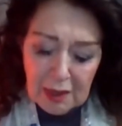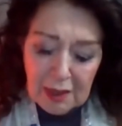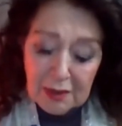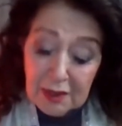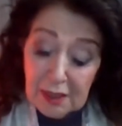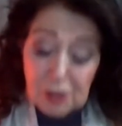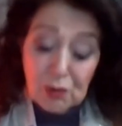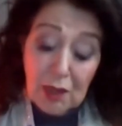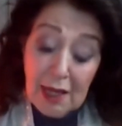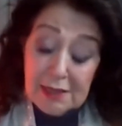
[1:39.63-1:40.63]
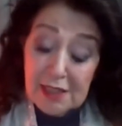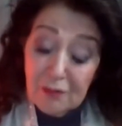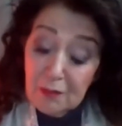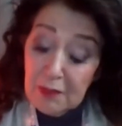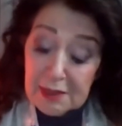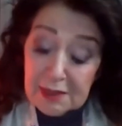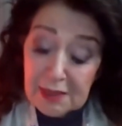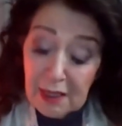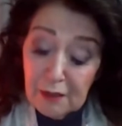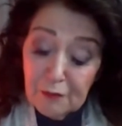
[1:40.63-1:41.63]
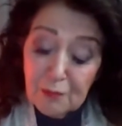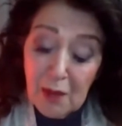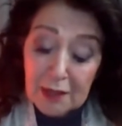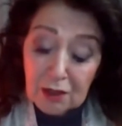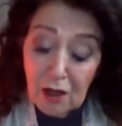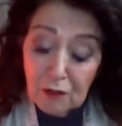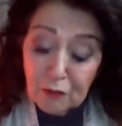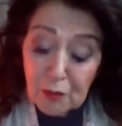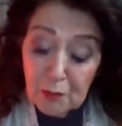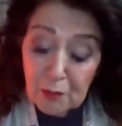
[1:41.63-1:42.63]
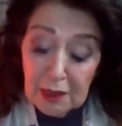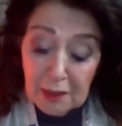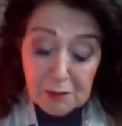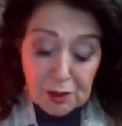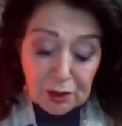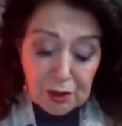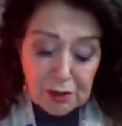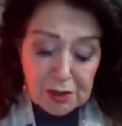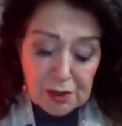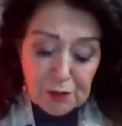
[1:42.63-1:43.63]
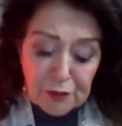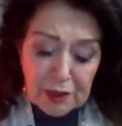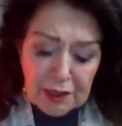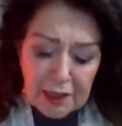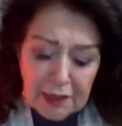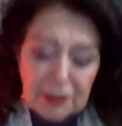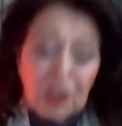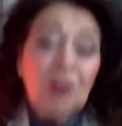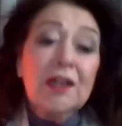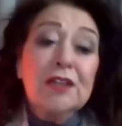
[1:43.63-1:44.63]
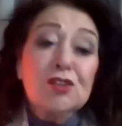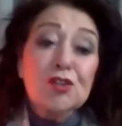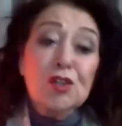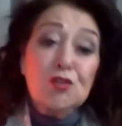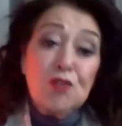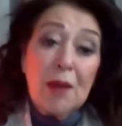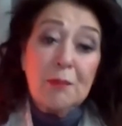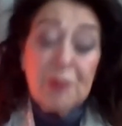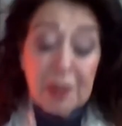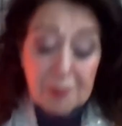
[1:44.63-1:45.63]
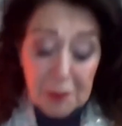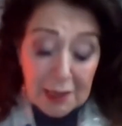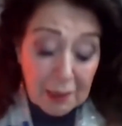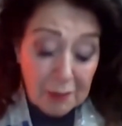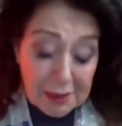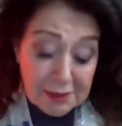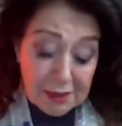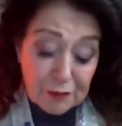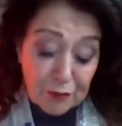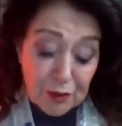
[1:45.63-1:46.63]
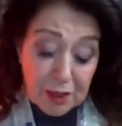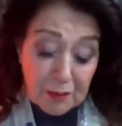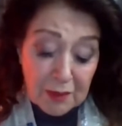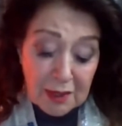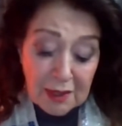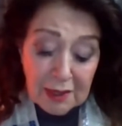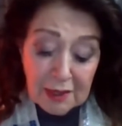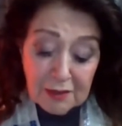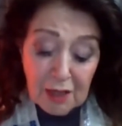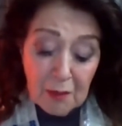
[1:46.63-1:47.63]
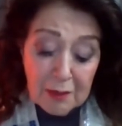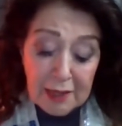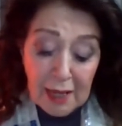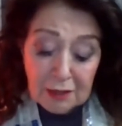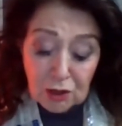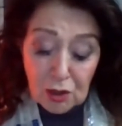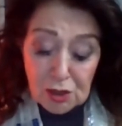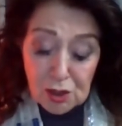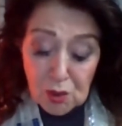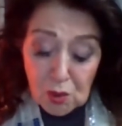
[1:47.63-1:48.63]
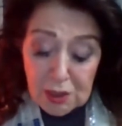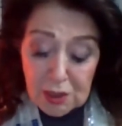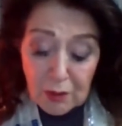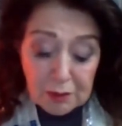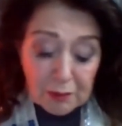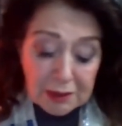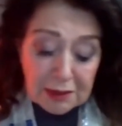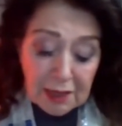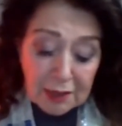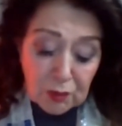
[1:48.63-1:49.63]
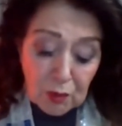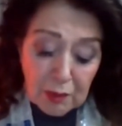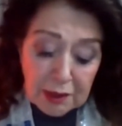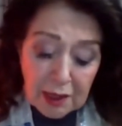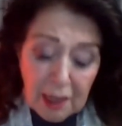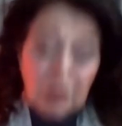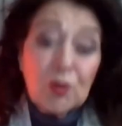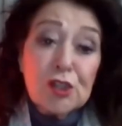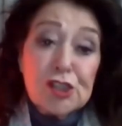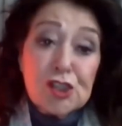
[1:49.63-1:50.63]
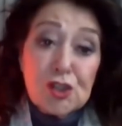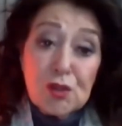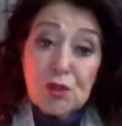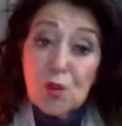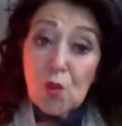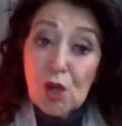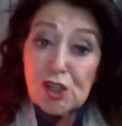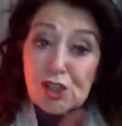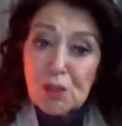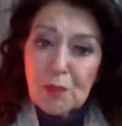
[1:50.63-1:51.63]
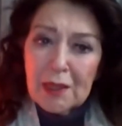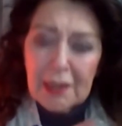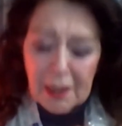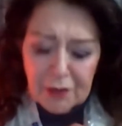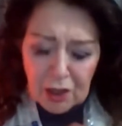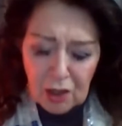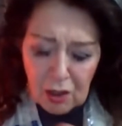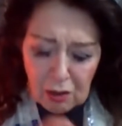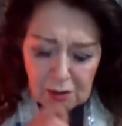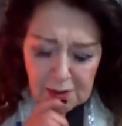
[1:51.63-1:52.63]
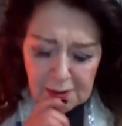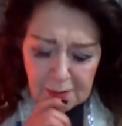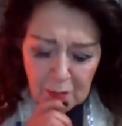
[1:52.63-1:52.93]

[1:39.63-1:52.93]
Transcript: The Israelites had been saved by God from Bilam's curses, fell headlong into the trap that Bilam had set for them. They began consorting with Midianite women and were soon worshipping other gods.